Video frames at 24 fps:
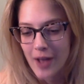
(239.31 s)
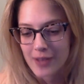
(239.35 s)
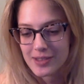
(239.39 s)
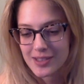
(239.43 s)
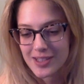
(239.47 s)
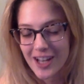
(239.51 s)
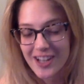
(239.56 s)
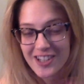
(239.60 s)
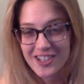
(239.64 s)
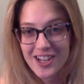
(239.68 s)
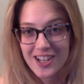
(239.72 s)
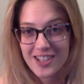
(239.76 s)

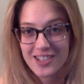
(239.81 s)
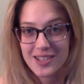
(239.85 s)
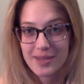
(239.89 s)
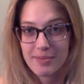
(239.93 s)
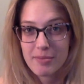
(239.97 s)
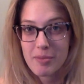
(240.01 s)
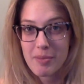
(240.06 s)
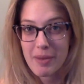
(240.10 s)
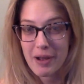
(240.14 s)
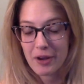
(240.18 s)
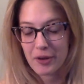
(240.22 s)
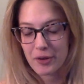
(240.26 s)
touch on some
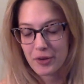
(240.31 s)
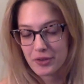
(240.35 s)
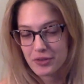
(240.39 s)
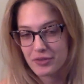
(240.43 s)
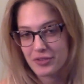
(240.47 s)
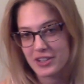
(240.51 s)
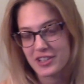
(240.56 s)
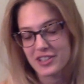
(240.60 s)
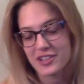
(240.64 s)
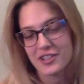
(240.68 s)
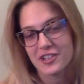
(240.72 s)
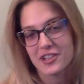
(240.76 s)
of my old
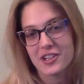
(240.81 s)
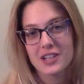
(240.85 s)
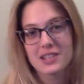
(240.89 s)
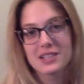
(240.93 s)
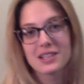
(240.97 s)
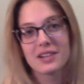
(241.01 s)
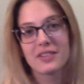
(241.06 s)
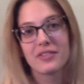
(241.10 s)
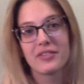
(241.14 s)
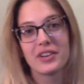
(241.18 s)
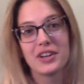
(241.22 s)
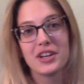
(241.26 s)
research. I
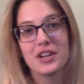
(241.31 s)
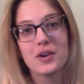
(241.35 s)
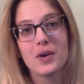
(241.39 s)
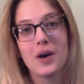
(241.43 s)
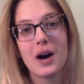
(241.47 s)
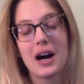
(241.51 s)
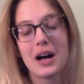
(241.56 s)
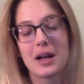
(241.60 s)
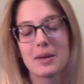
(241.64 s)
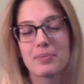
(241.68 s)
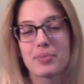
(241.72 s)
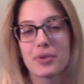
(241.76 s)
did a video
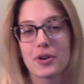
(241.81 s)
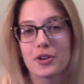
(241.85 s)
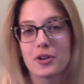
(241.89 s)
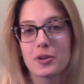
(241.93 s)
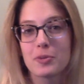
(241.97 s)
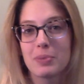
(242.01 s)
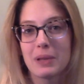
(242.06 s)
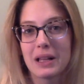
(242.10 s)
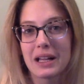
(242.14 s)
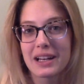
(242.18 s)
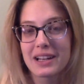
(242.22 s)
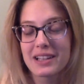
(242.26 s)
on
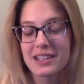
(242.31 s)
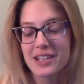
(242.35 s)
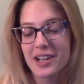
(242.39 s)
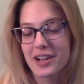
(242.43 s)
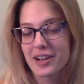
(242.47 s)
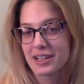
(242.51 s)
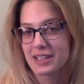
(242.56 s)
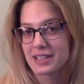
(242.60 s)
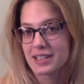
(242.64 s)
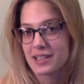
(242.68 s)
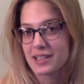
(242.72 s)
protoplanetary